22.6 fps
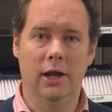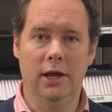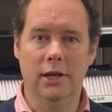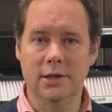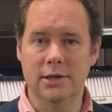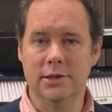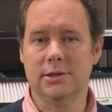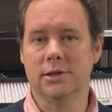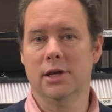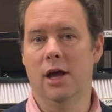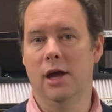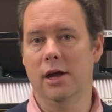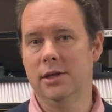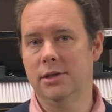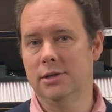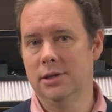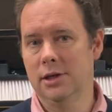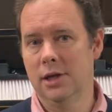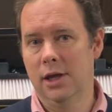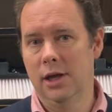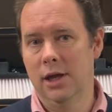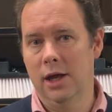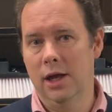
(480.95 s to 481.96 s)
insight
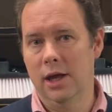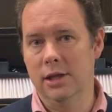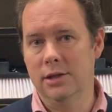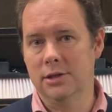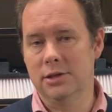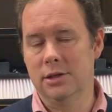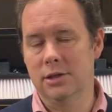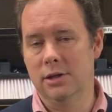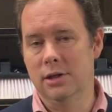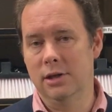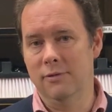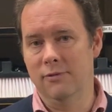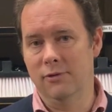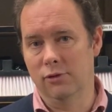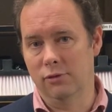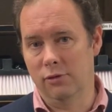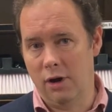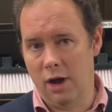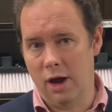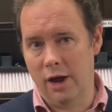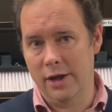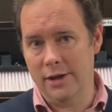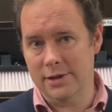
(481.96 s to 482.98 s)
into the
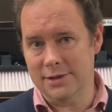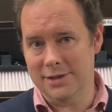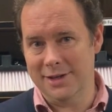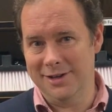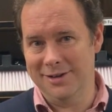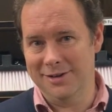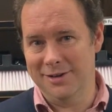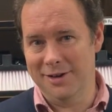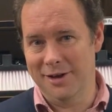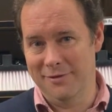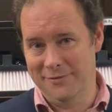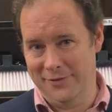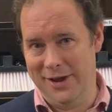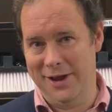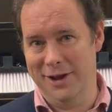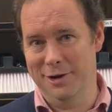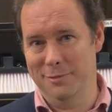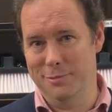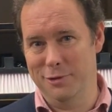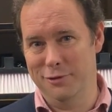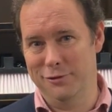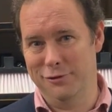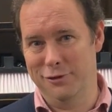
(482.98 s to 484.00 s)
variety
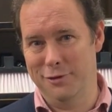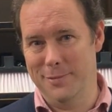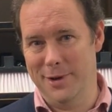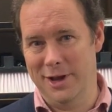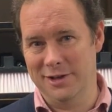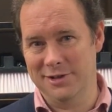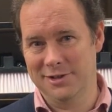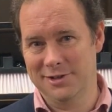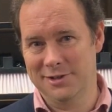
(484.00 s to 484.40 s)
available from us.